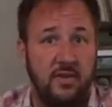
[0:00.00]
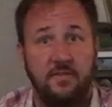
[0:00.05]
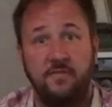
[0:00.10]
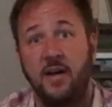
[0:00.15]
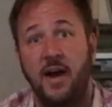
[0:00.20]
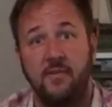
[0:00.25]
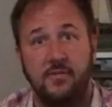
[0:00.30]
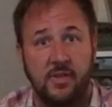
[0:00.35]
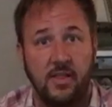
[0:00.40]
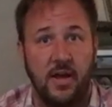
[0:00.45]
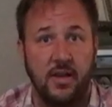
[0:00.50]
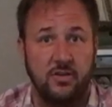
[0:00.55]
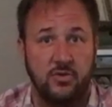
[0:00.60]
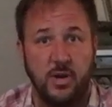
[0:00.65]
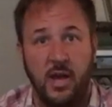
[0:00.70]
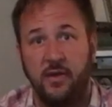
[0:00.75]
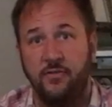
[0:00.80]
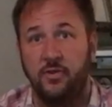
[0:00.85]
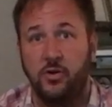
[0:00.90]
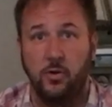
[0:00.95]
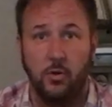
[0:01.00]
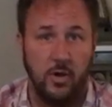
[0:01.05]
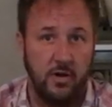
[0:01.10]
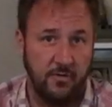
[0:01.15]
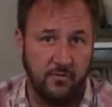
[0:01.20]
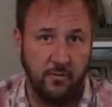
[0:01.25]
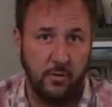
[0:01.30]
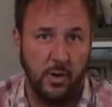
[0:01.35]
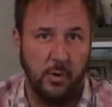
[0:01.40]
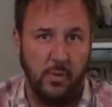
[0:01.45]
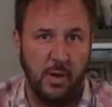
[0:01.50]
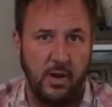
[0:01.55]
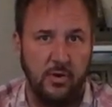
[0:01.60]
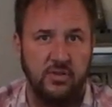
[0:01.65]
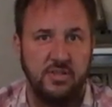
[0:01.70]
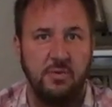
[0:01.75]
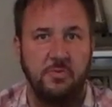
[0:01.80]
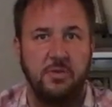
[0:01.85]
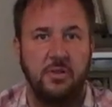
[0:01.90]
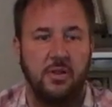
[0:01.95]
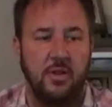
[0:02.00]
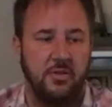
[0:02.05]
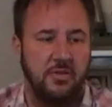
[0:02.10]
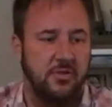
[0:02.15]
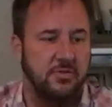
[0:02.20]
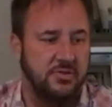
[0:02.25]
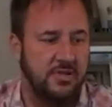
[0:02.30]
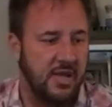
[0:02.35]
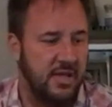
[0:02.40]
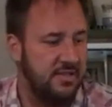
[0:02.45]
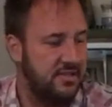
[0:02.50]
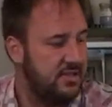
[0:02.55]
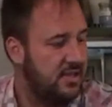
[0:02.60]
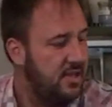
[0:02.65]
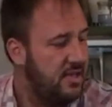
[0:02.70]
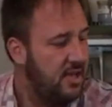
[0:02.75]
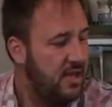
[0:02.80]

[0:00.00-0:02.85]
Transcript: in 5 o'clock traffic or on a freeway or something along those lines.